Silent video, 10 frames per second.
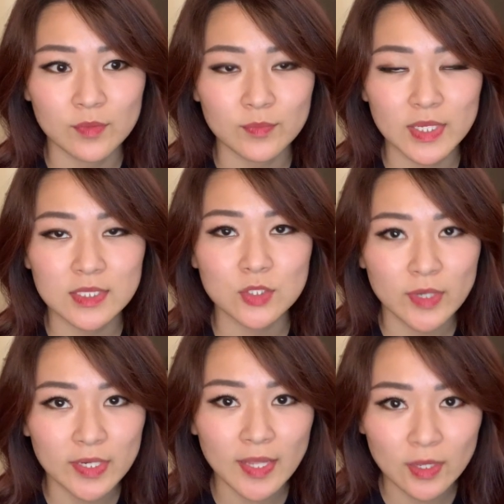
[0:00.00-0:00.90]
Because the
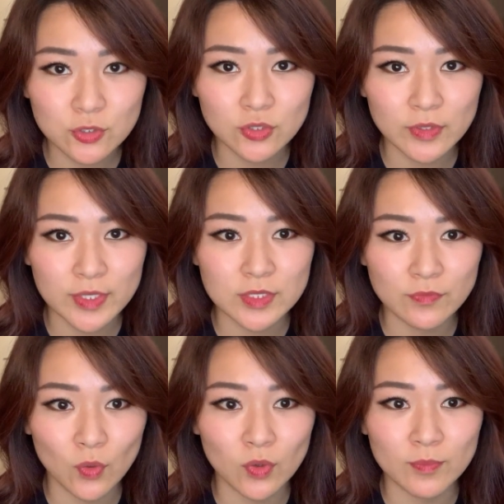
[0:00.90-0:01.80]
strata council is
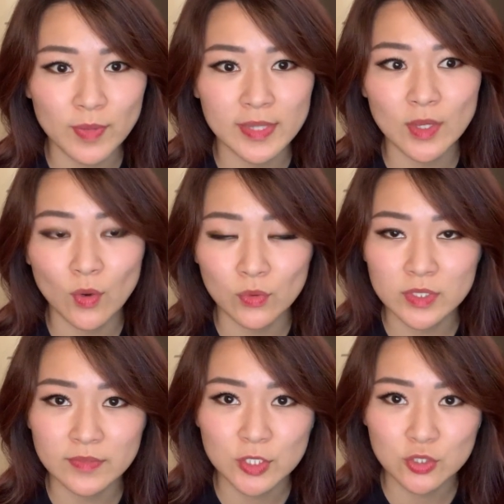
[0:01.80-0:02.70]
formed by the
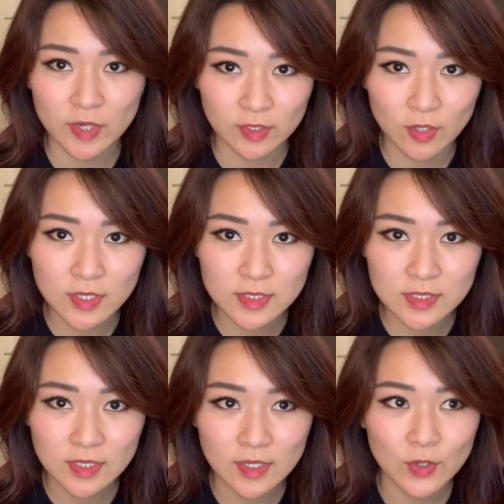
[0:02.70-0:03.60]
owners of the strata lots.